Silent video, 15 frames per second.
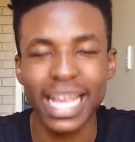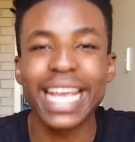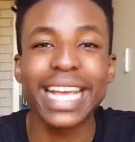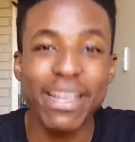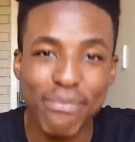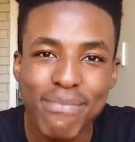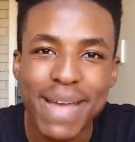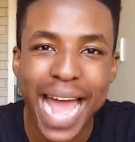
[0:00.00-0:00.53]

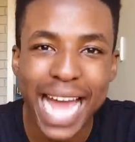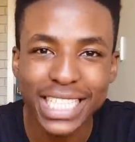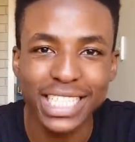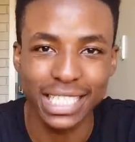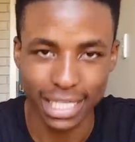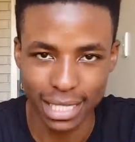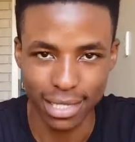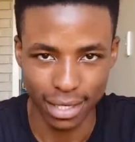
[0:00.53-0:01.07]

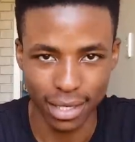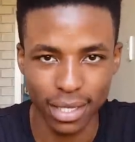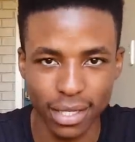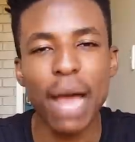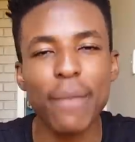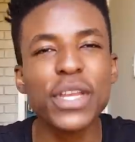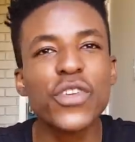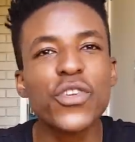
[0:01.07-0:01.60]
Imagine.
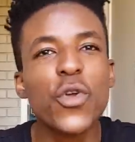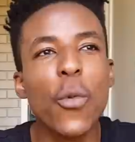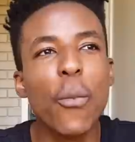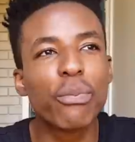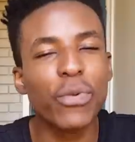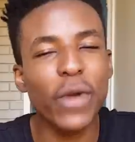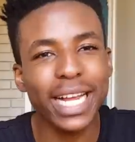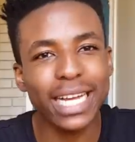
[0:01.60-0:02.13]
I mean, you
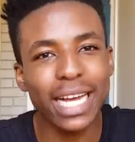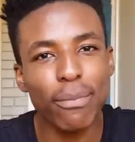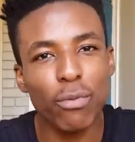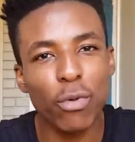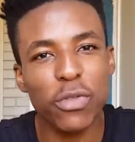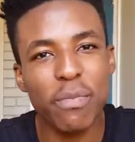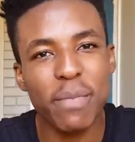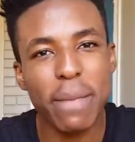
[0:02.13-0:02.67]
break
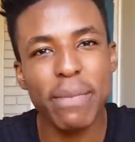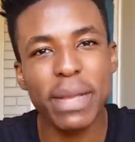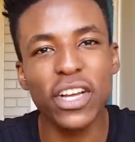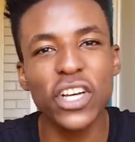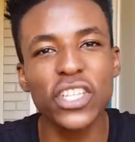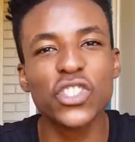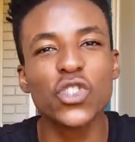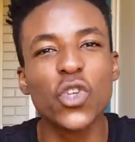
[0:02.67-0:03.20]
up with me
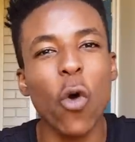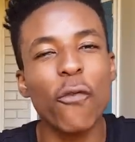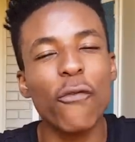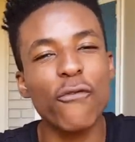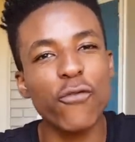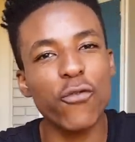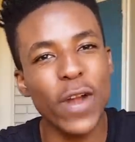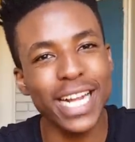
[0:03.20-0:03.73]
because your
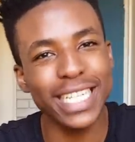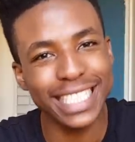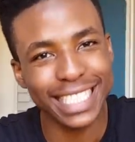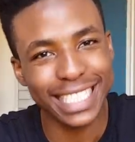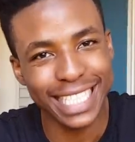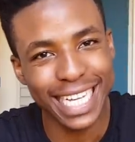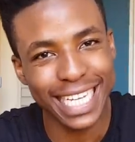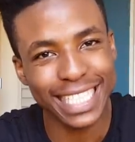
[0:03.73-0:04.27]
friend
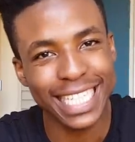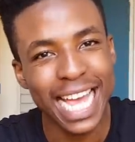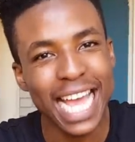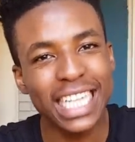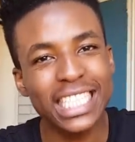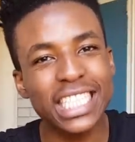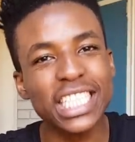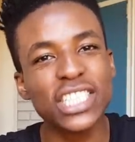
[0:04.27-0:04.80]
says
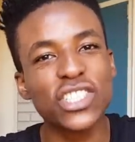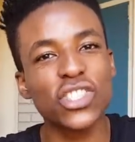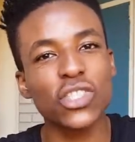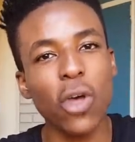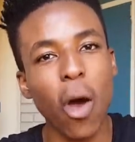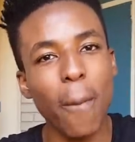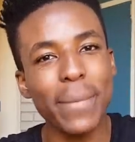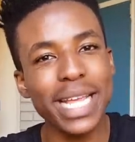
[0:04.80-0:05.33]
she
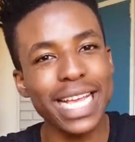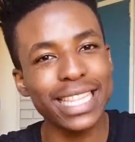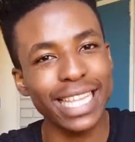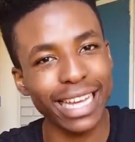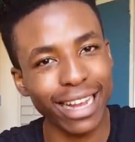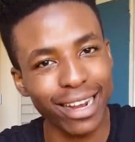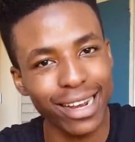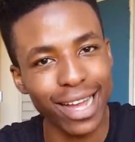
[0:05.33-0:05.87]
saw me in
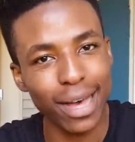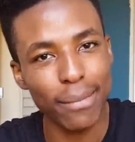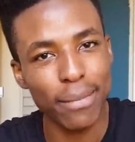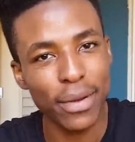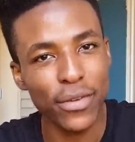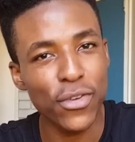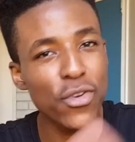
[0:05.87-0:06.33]
the club.